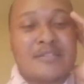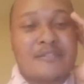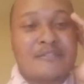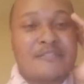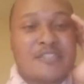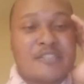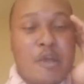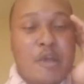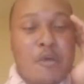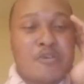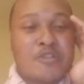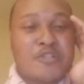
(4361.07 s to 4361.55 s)
of
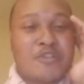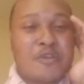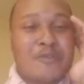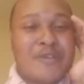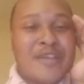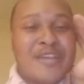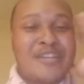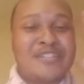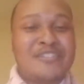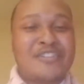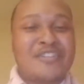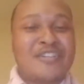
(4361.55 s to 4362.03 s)
social
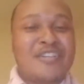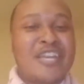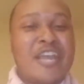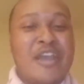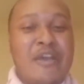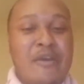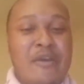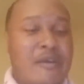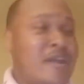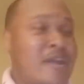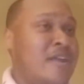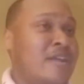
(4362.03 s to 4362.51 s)

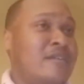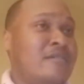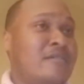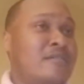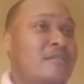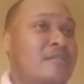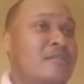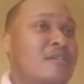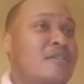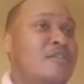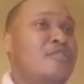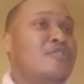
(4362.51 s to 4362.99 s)

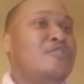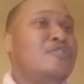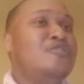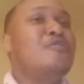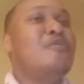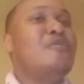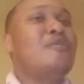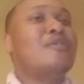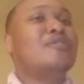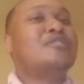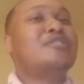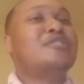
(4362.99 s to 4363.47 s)
engineering.
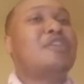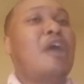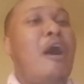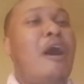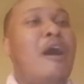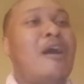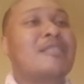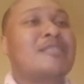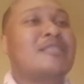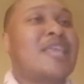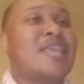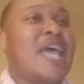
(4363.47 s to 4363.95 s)
You were
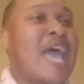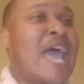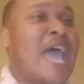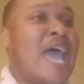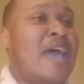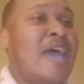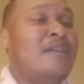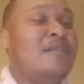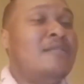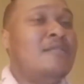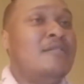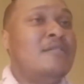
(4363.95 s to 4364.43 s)
taught
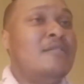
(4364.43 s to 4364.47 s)
that.